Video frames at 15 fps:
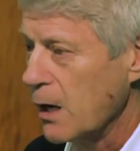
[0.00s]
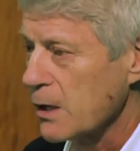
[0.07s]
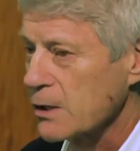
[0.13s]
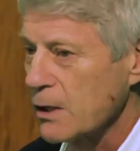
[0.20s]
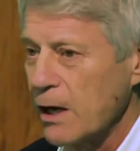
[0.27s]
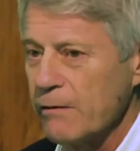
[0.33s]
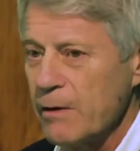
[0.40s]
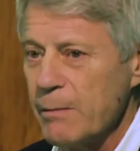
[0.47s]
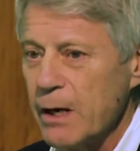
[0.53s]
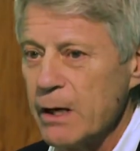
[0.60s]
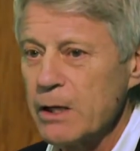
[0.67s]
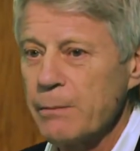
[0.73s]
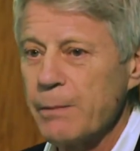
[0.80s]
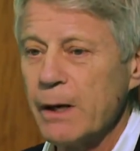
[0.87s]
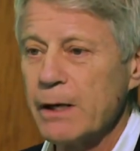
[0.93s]
So never
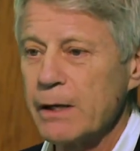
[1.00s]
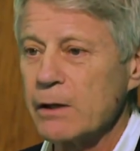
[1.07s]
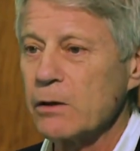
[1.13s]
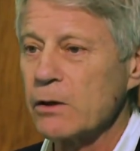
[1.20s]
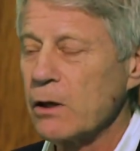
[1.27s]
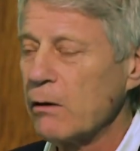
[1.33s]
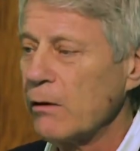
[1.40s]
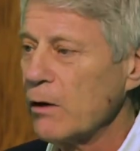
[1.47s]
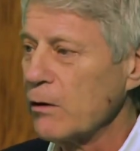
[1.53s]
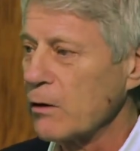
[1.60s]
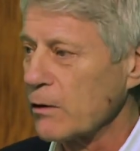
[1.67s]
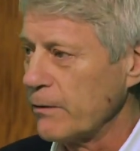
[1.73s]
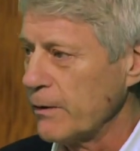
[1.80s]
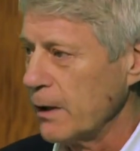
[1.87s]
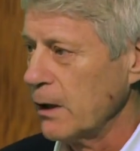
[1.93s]
mind the political
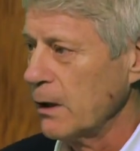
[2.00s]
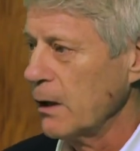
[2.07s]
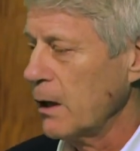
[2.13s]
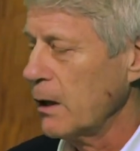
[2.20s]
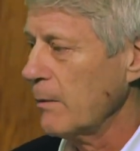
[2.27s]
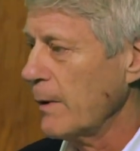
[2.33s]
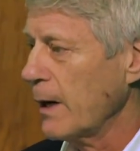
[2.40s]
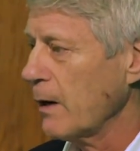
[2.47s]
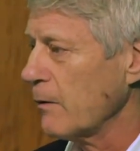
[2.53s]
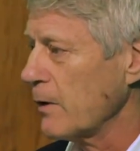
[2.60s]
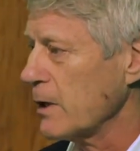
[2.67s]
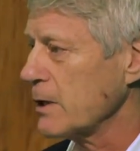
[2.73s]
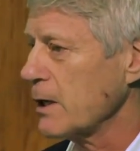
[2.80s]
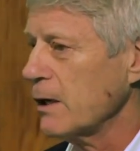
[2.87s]
choreography about this.